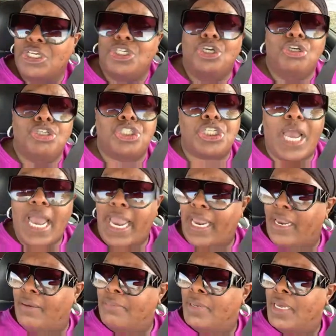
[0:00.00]
you
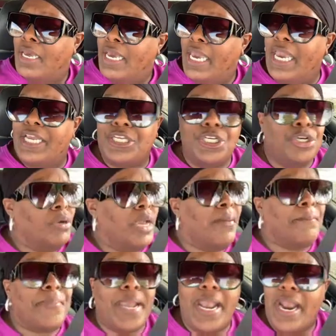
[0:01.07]
shame and you
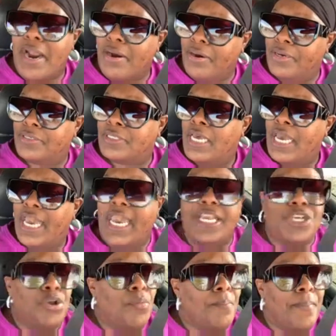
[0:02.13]
embarrassed and
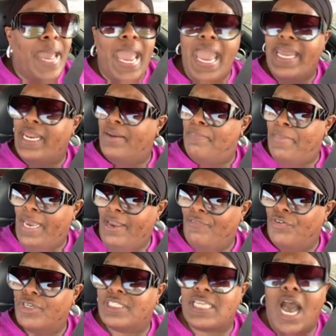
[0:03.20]
you mad at me
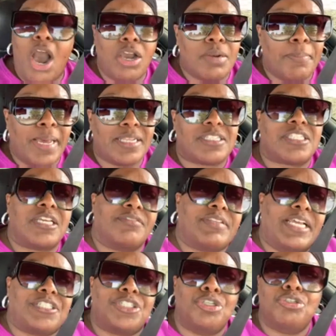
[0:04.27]
for talking about stuff
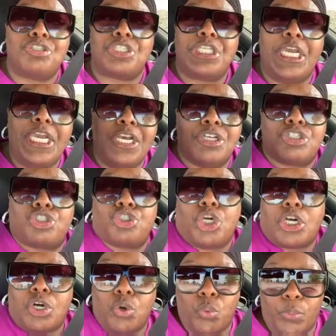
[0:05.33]
that you still
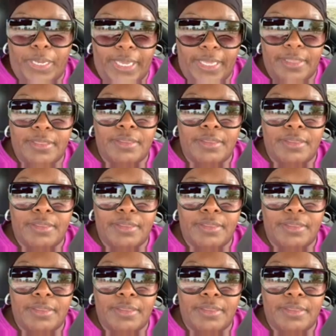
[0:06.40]
struggle with.